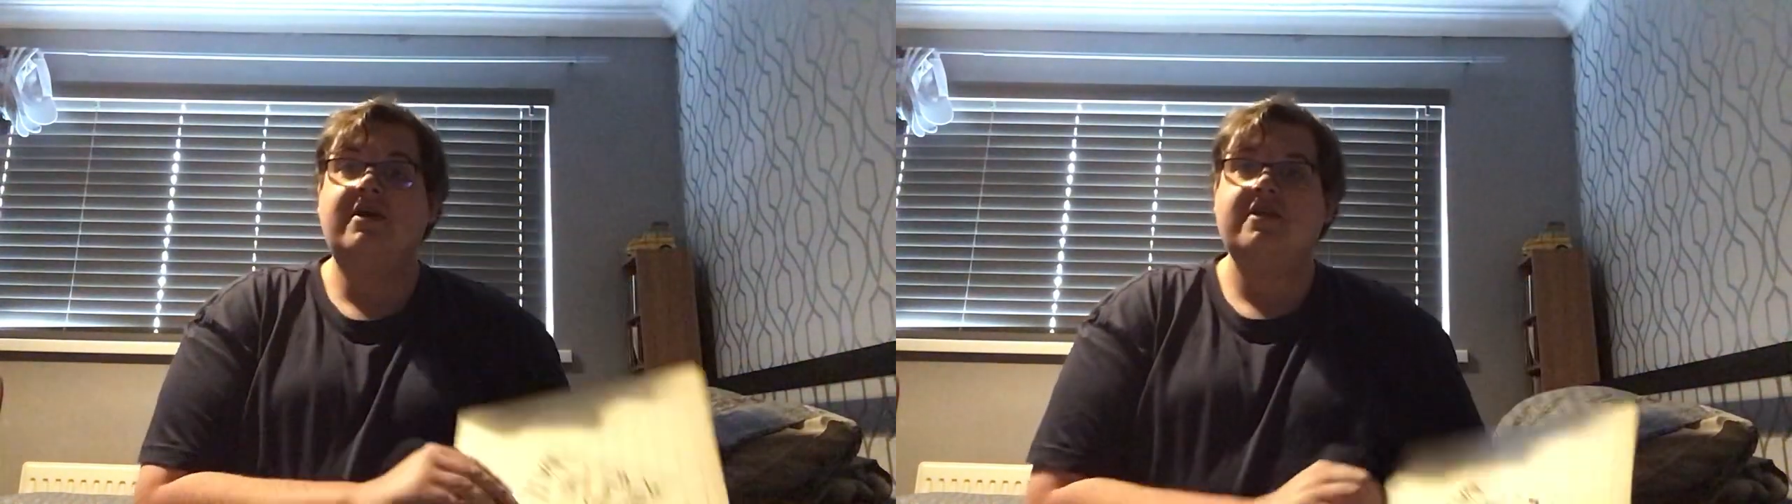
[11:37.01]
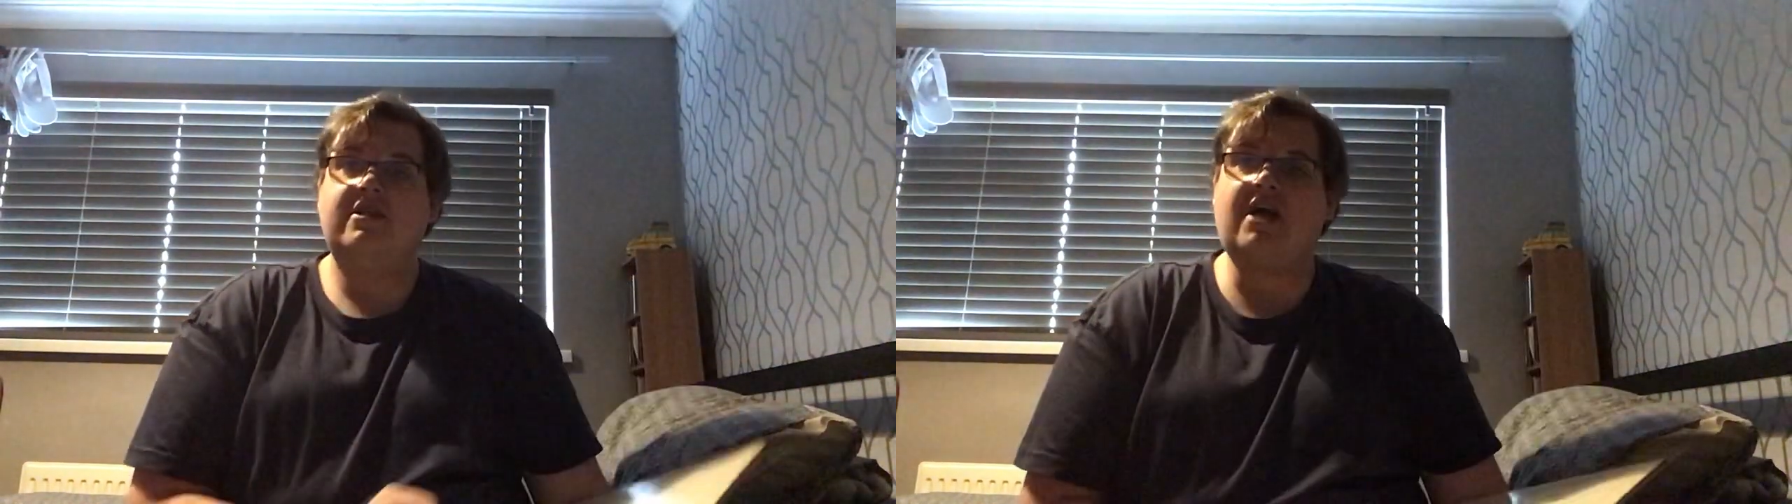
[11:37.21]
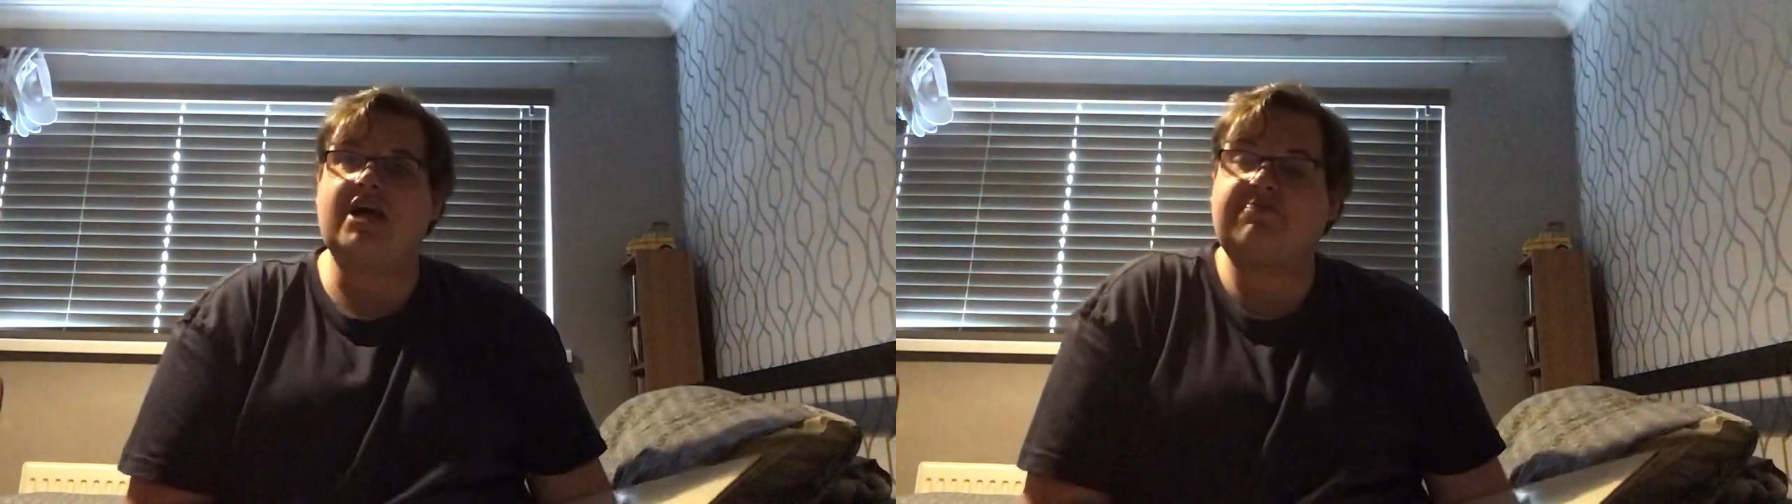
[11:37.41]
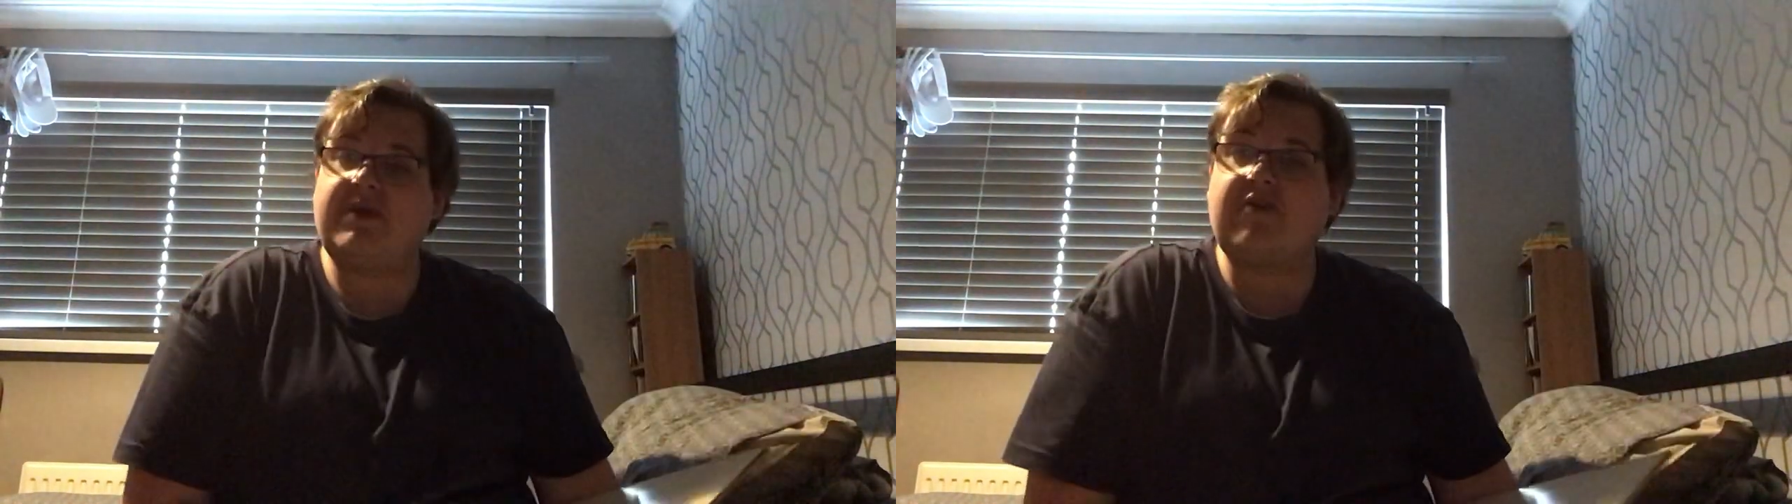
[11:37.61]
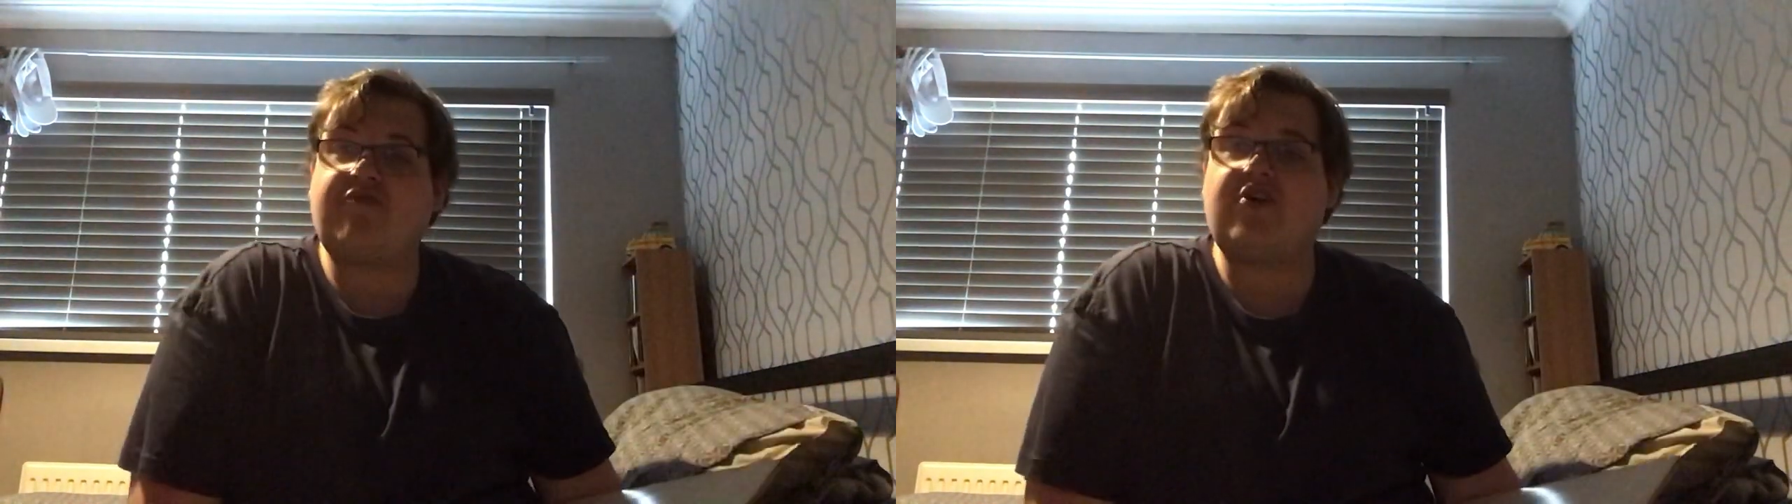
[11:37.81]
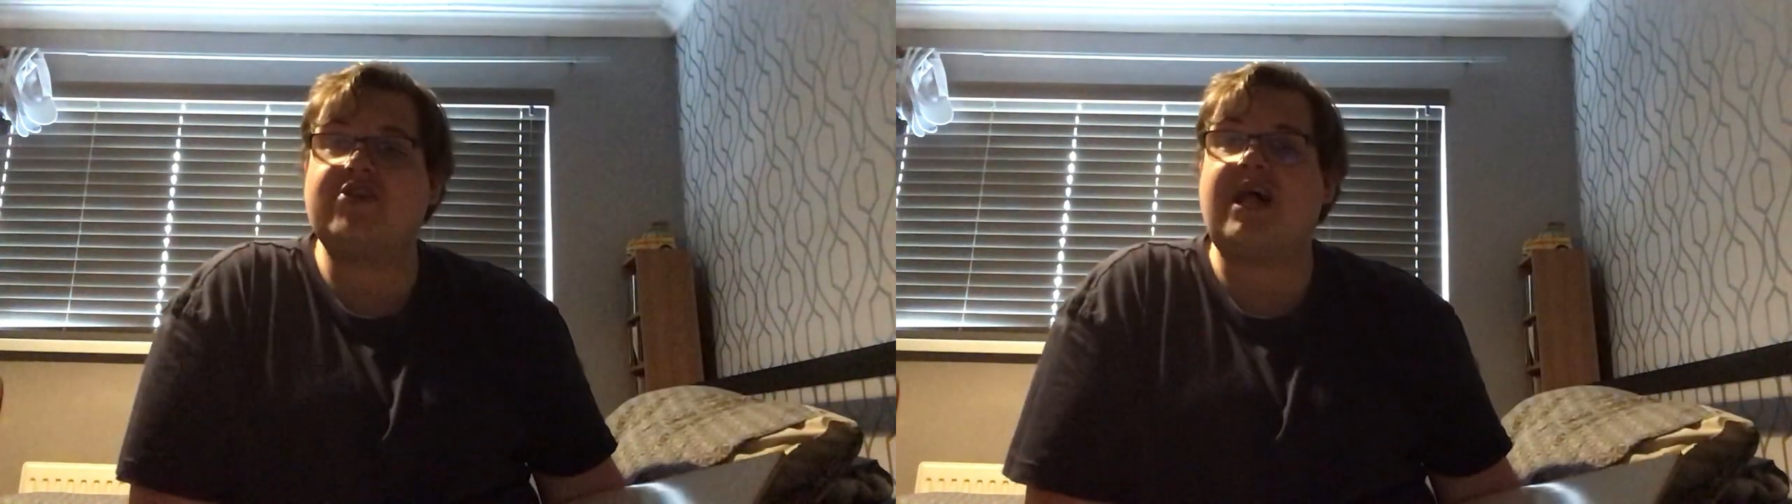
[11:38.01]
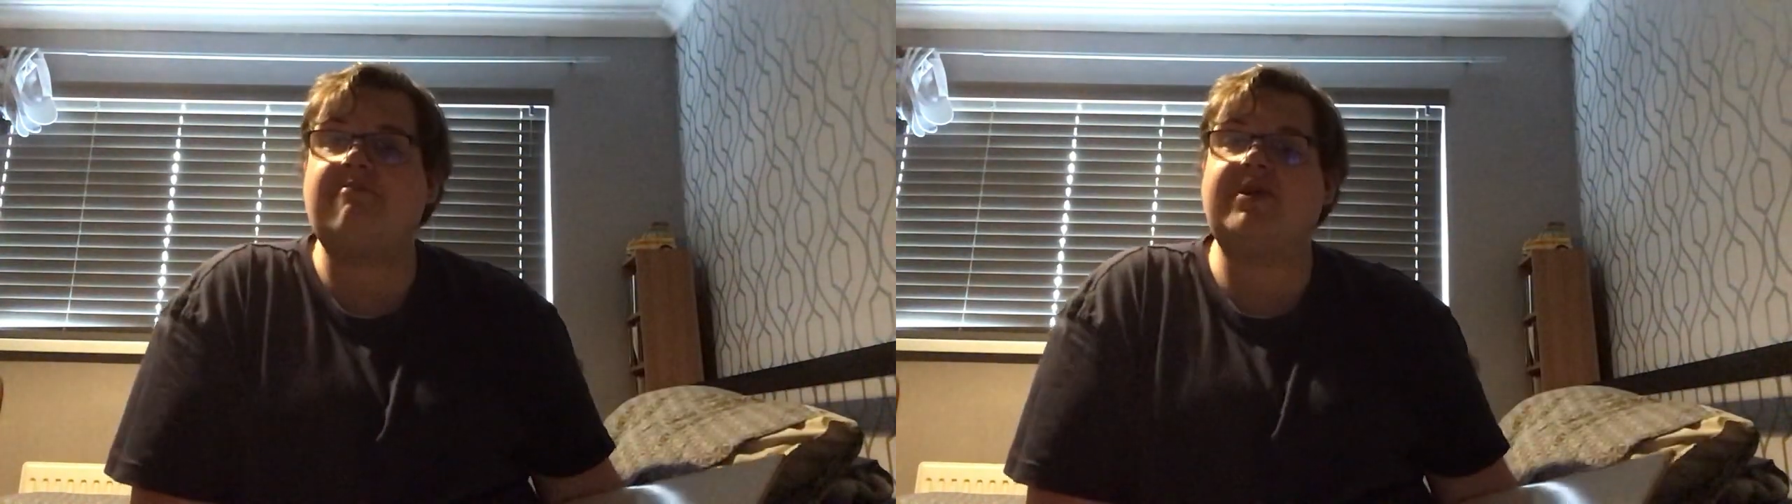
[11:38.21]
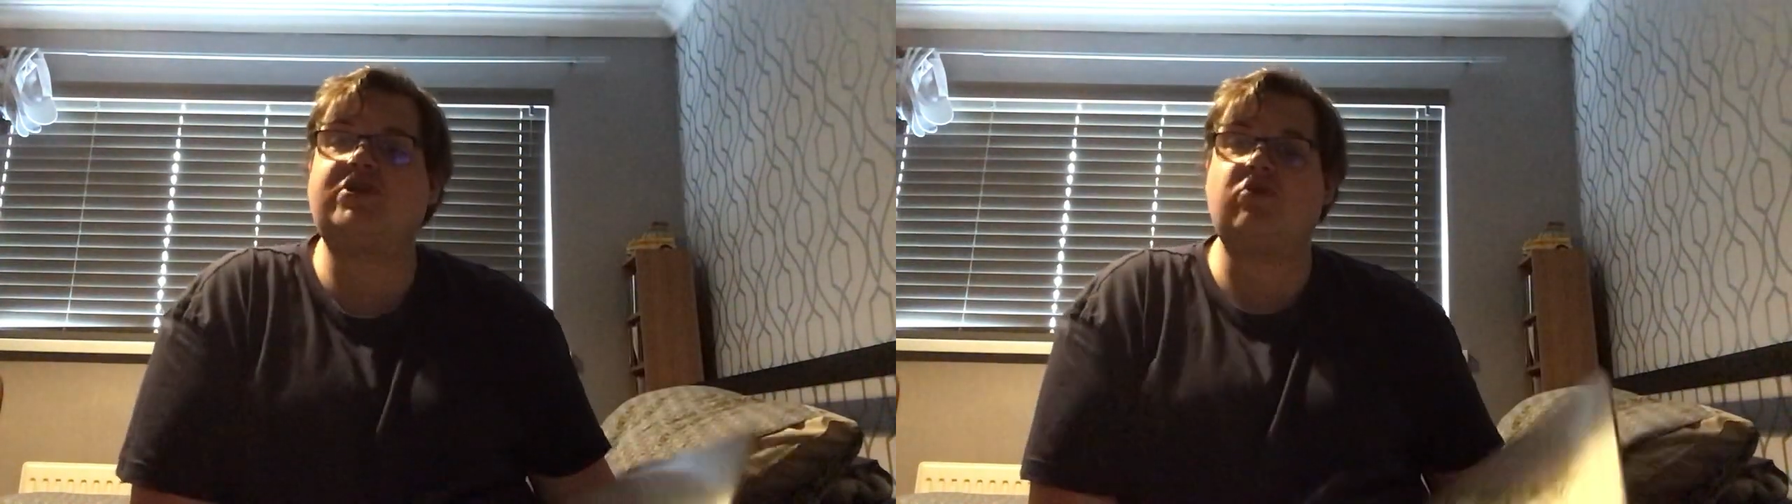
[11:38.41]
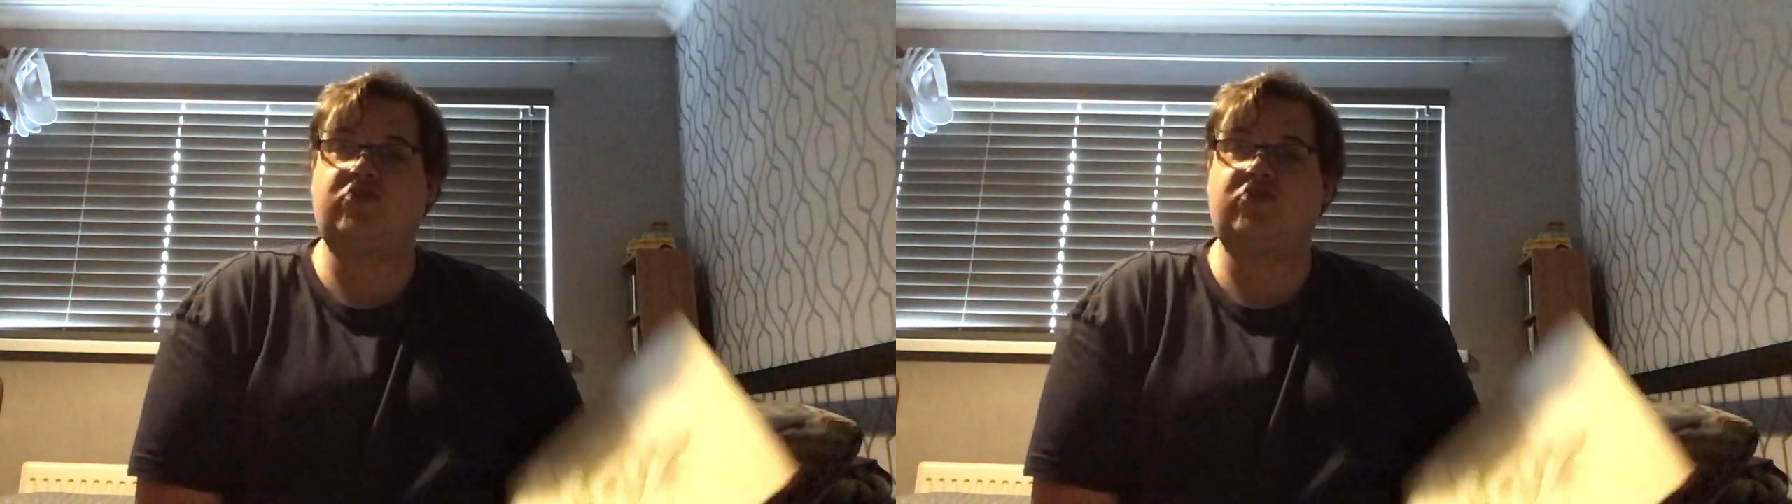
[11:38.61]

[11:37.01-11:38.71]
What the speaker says: The last Pink Floyd album I showed,